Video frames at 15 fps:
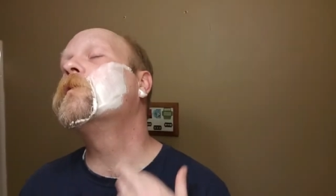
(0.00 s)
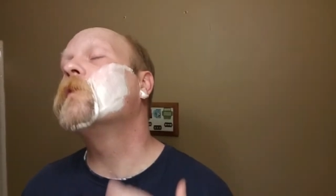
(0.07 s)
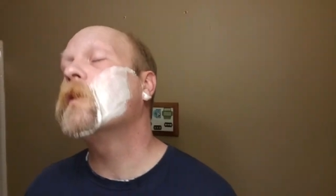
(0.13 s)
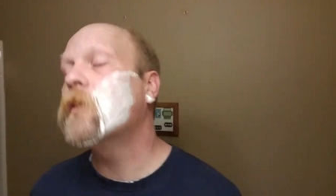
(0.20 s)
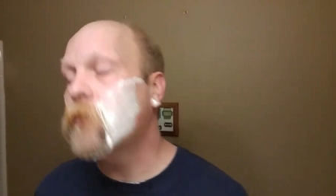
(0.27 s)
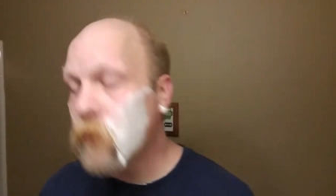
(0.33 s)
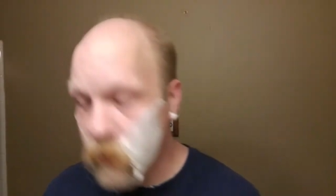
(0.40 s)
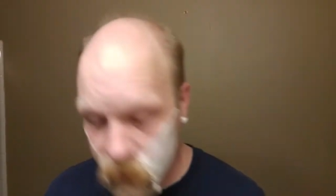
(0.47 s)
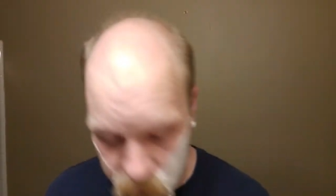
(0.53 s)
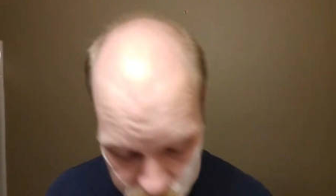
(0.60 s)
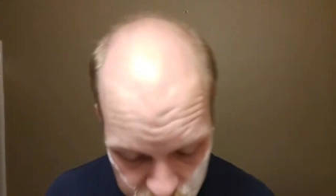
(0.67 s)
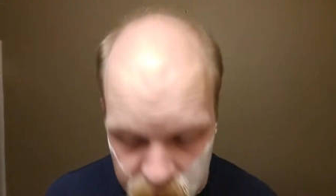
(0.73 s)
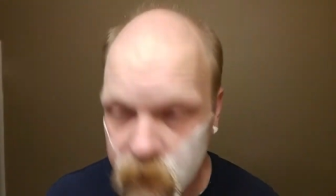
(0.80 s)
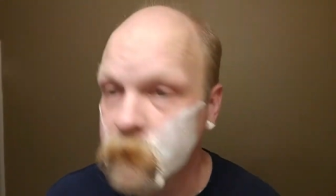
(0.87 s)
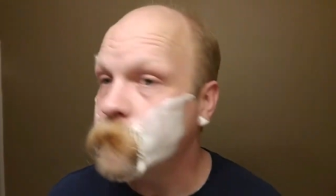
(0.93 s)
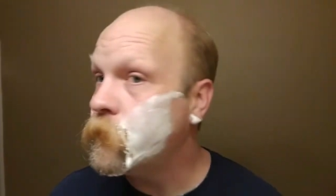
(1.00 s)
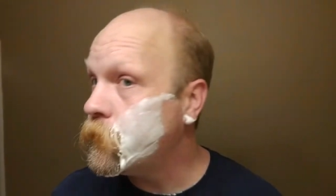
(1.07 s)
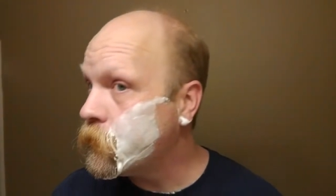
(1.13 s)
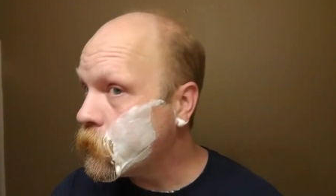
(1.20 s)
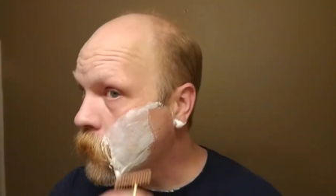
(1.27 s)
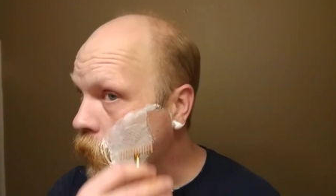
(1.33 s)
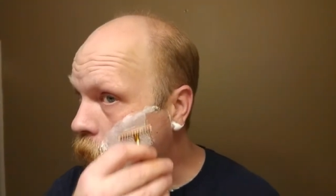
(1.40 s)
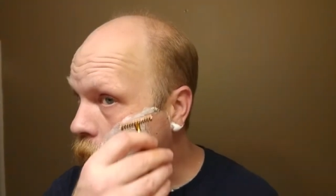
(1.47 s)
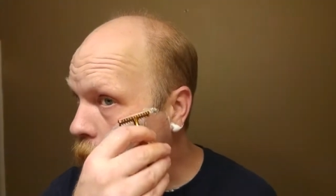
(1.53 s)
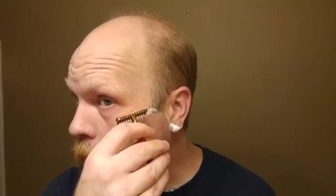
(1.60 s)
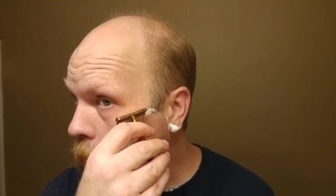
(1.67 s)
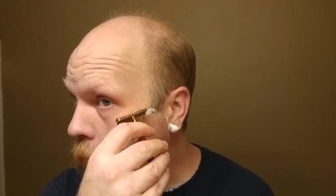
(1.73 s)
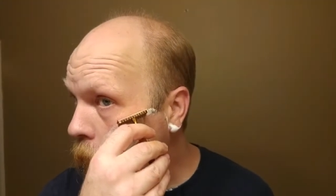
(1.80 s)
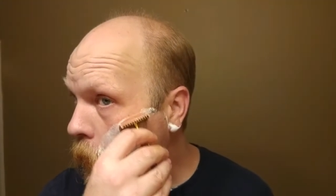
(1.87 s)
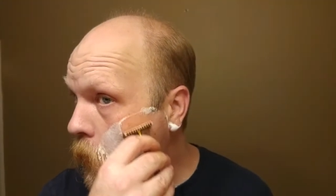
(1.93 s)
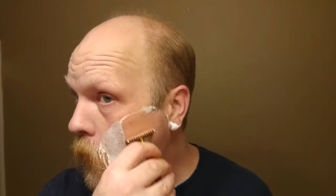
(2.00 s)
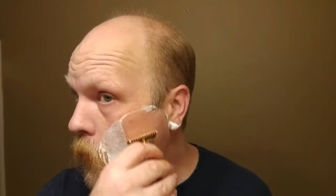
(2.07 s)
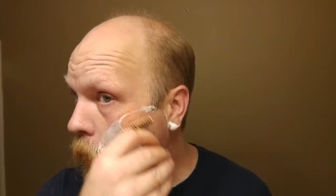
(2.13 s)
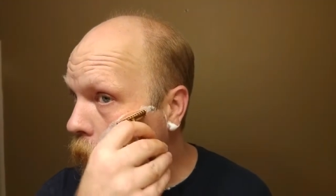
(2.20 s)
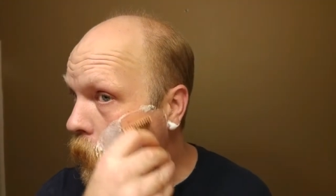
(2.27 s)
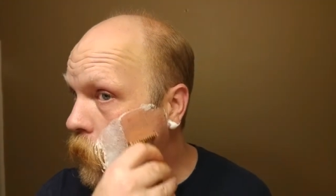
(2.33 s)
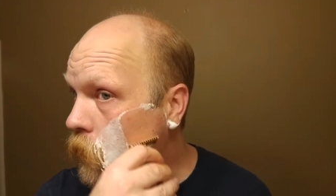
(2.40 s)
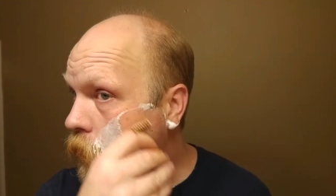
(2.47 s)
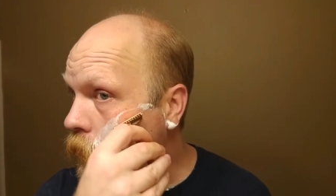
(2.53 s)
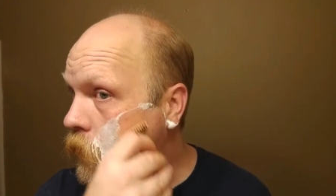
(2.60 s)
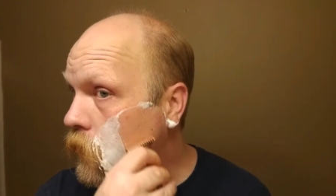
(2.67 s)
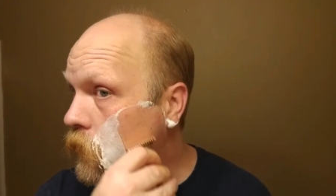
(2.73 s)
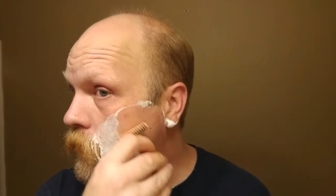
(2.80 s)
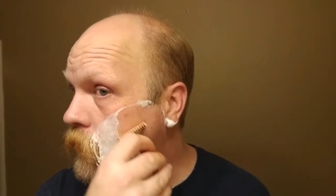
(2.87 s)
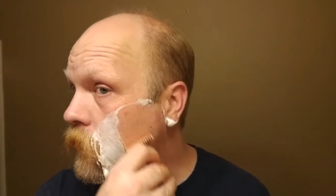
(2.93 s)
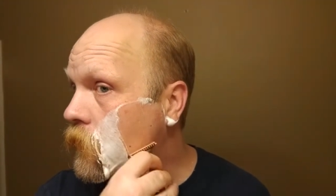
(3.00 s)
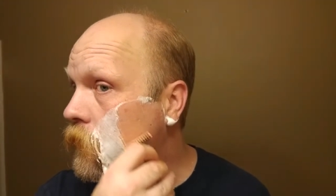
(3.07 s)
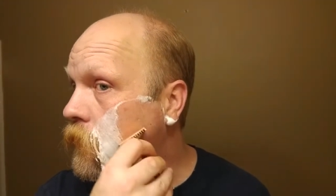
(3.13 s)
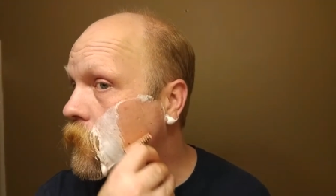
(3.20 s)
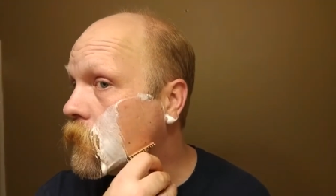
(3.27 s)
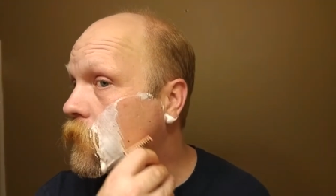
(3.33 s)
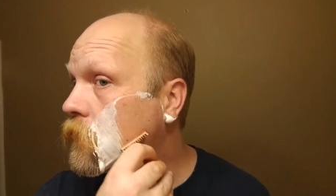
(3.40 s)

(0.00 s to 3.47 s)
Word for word: already across the grain so like I said